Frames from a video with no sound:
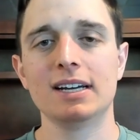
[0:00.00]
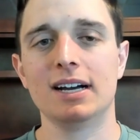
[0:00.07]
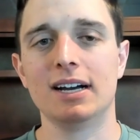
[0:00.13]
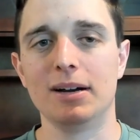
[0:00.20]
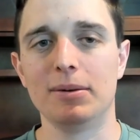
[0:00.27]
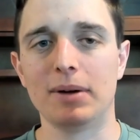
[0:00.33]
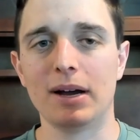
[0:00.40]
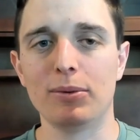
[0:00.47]

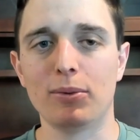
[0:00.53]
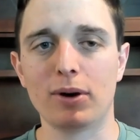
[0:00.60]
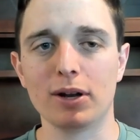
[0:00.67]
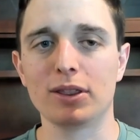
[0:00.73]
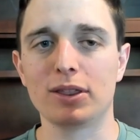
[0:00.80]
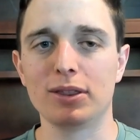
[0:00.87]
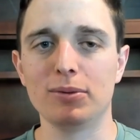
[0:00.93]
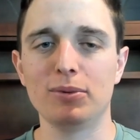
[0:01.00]
Um, I
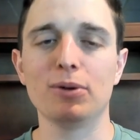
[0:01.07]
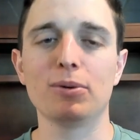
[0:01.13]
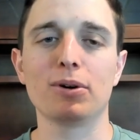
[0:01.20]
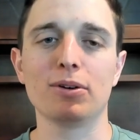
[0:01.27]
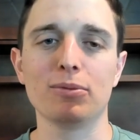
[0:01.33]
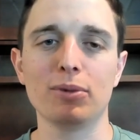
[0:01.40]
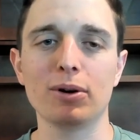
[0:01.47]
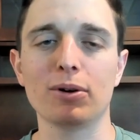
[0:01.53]
want we
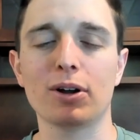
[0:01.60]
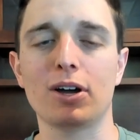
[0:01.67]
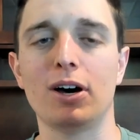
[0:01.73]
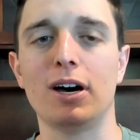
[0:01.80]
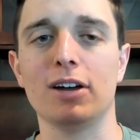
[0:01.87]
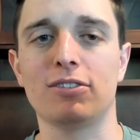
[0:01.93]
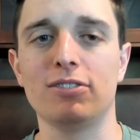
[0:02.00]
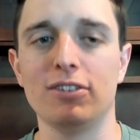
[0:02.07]
were we were
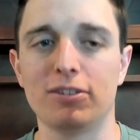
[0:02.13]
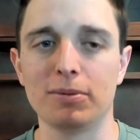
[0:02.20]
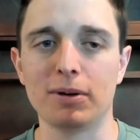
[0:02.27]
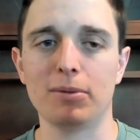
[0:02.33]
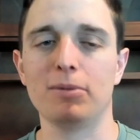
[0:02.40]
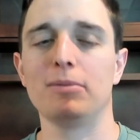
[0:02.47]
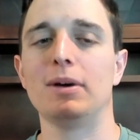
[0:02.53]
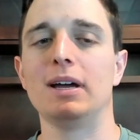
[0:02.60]
cautious
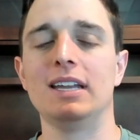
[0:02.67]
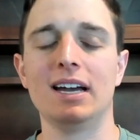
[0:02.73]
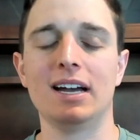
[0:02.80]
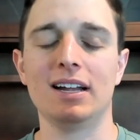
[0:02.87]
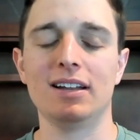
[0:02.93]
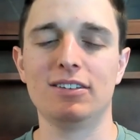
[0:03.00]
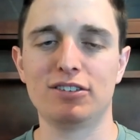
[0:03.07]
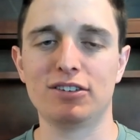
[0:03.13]
about when my
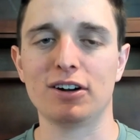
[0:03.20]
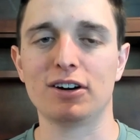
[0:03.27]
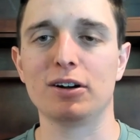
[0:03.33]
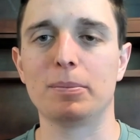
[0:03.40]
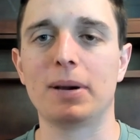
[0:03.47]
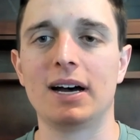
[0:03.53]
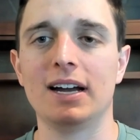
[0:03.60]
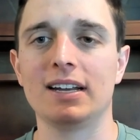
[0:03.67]
dad started a
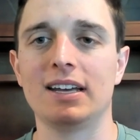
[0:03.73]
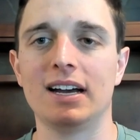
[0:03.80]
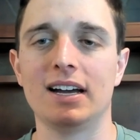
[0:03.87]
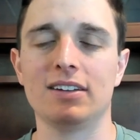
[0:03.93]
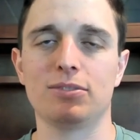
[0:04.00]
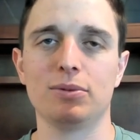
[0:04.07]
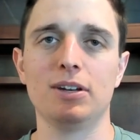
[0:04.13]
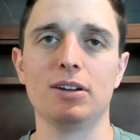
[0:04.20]

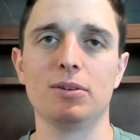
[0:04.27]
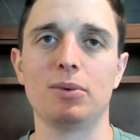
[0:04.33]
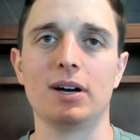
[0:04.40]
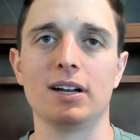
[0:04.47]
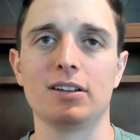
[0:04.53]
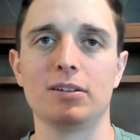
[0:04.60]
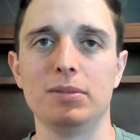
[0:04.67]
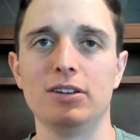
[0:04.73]
podcast. We didn't
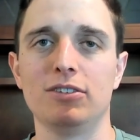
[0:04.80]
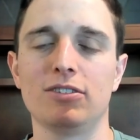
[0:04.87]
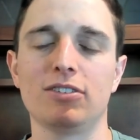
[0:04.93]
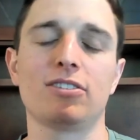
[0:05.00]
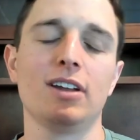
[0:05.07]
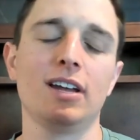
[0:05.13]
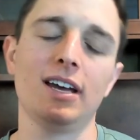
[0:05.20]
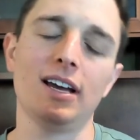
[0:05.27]
want it to be
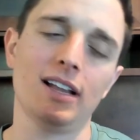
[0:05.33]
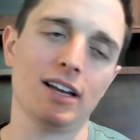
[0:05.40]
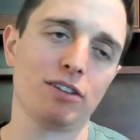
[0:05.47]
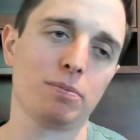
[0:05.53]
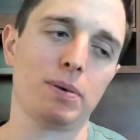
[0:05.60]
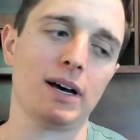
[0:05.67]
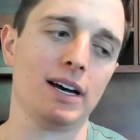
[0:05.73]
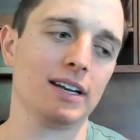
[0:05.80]
just an ALS
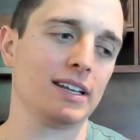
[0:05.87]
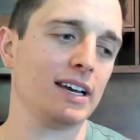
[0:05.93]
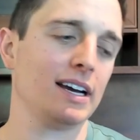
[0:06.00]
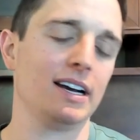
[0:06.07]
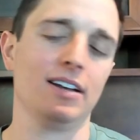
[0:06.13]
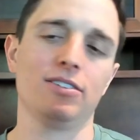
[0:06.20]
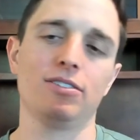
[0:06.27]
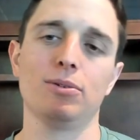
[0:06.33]

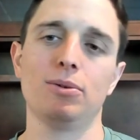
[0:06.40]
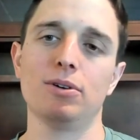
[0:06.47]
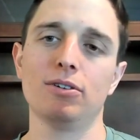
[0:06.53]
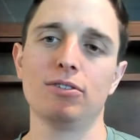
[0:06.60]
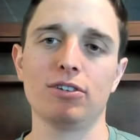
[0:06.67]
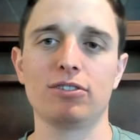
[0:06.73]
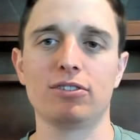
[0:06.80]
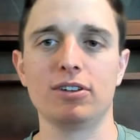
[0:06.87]
podcast or
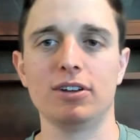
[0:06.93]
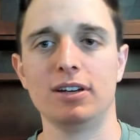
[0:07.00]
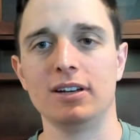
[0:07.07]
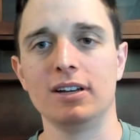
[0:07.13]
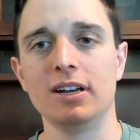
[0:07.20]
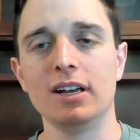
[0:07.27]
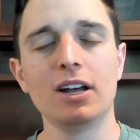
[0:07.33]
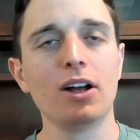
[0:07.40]
just
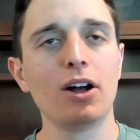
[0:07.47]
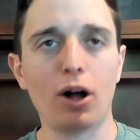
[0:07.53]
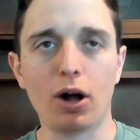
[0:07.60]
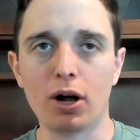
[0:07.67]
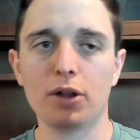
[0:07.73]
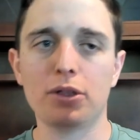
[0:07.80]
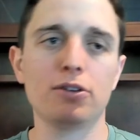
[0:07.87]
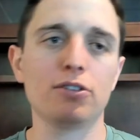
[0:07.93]
a
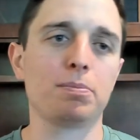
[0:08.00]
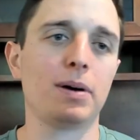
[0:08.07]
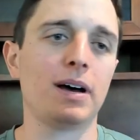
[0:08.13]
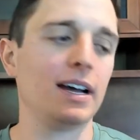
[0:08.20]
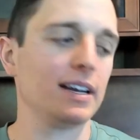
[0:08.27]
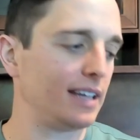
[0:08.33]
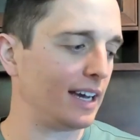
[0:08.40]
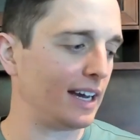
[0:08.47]
author's
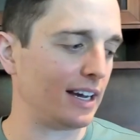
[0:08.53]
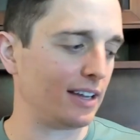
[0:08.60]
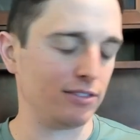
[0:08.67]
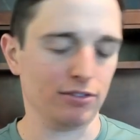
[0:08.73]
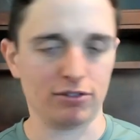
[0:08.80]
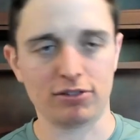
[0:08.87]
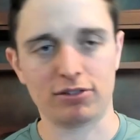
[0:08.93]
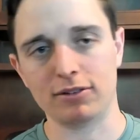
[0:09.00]
podcast
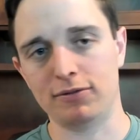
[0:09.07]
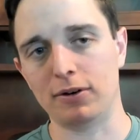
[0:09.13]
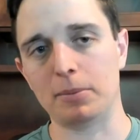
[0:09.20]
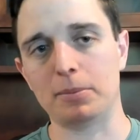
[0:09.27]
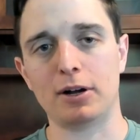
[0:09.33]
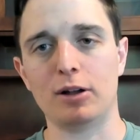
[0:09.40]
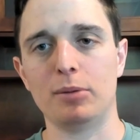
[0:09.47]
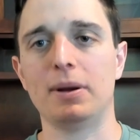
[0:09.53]
or just a
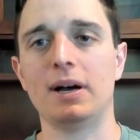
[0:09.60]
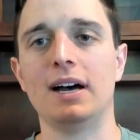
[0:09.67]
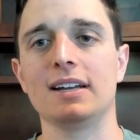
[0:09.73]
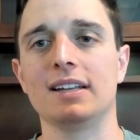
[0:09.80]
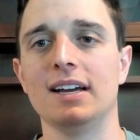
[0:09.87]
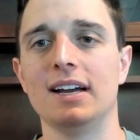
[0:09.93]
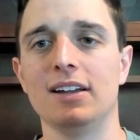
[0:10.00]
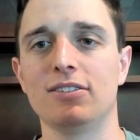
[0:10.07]
football
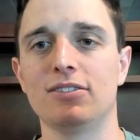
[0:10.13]
podcast.